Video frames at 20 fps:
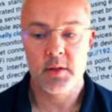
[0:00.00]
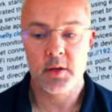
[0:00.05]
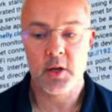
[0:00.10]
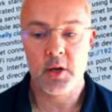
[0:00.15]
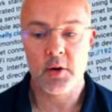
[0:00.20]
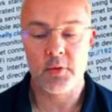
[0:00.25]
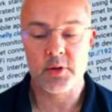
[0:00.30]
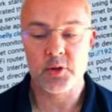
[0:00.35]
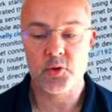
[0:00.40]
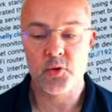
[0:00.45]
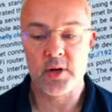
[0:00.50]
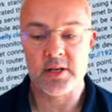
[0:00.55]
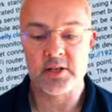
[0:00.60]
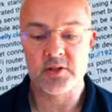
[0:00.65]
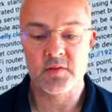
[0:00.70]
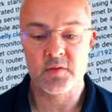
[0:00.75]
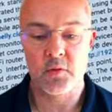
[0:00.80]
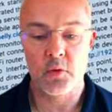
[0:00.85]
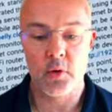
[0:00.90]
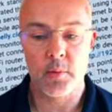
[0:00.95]
current
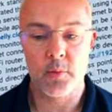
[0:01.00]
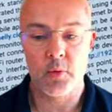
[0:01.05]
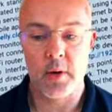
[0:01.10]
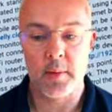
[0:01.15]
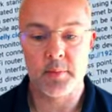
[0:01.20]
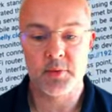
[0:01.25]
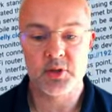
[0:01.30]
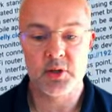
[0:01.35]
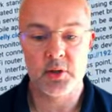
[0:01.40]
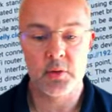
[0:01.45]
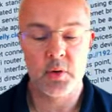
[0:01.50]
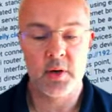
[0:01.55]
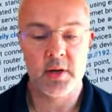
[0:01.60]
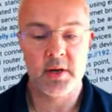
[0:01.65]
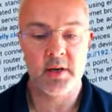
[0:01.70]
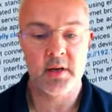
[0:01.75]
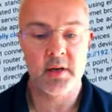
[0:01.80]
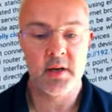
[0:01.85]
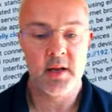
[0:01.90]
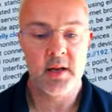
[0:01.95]
transformer up to.
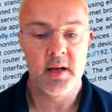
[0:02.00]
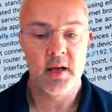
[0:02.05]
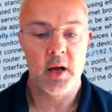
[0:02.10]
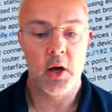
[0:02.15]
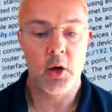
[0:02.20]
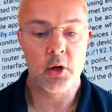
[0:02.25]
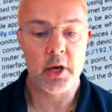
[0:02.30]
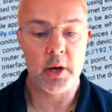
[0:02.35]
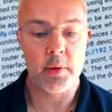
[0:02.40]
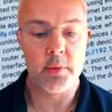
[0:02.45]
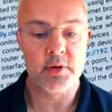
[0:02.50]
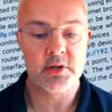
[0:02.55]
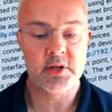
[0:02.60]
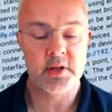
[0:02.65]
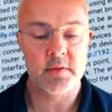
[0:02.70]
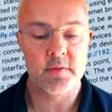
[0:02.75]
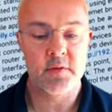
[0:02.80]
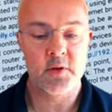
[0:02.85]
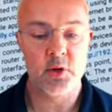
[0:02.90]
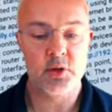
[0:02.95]
And I'll go into
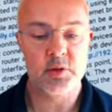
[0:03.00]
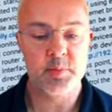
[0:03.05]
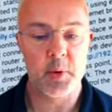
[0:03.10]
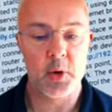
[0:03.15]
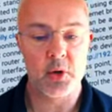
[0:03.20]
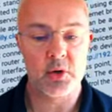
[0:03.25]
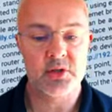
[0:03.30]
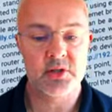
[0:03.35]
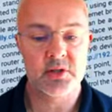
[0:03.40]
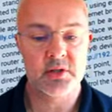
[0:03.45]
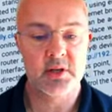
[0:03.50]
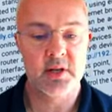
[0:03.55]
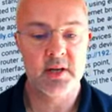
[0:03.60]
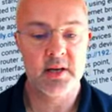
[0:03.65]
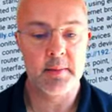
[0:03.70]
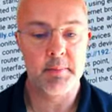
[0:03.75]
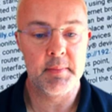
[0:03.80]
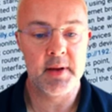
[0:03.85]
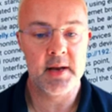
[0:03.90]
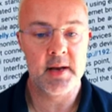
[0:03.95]
the fuse box in
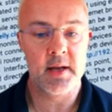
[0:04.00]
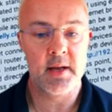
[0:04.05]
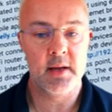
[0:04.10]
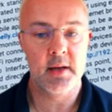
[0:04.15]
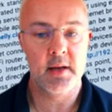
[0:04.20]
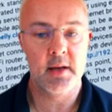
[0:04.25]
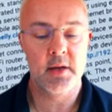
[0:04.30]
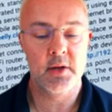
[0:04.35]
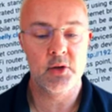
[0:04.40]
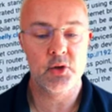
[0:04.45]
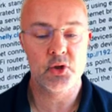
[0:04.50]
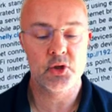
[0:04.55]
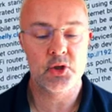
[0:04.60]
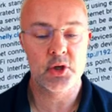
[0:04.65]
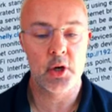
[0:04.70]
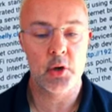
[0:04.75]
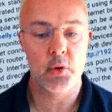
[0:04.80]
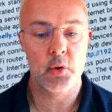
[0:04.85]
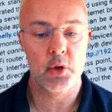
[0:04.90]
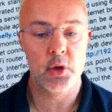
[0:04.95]
a minute and
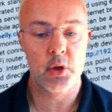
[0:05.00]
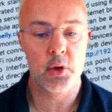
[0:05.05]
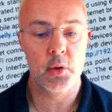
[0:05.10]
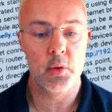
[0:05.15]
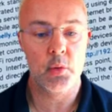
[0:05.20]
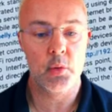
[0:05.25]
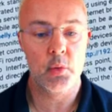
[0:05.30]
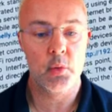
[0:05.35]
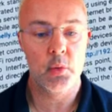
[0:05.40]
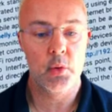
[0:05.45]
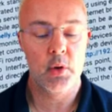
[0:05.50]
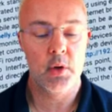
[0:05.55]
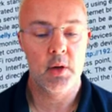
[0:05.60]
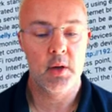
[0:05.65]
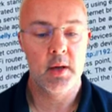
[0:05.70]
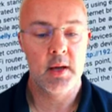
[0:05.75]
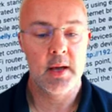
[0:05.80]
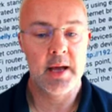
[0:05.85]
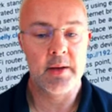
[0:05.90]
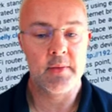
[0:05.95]
show you
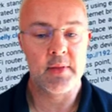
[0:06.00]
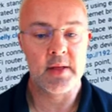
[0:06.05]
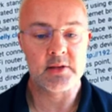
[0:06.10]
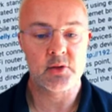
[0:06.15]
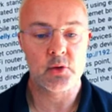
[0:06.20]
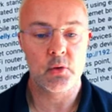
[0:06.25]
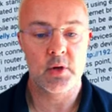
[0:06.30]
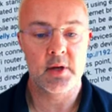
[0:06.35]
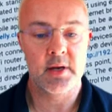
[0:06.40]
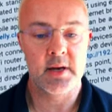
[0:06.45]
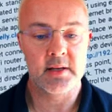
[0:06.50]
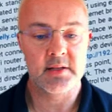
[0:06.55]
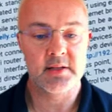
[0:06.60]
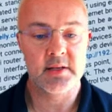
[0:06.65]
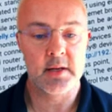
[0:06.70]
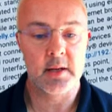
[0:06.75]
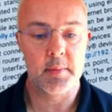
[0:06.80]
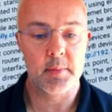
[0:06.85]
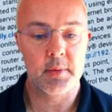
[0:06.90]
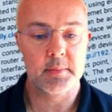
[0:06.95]
how that's all
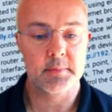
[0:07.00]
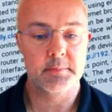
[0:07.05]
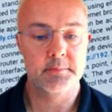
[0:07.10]
connected up.